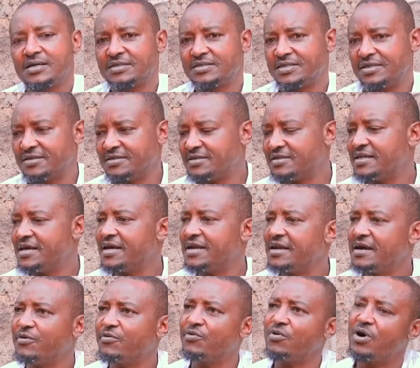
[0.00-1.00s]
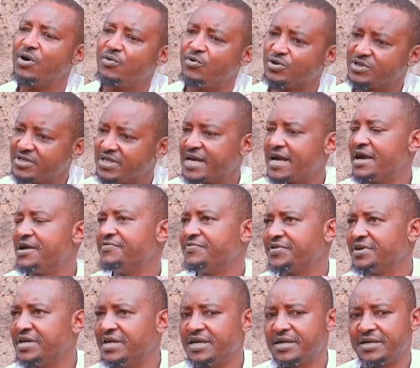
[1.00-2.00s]
Since then I was there
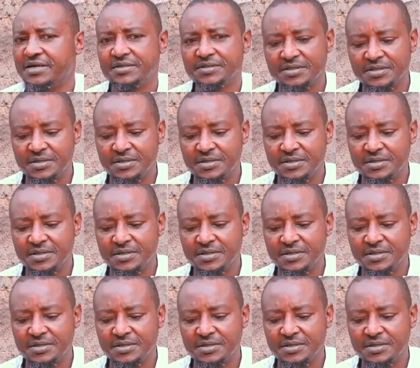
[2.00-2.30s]
every day,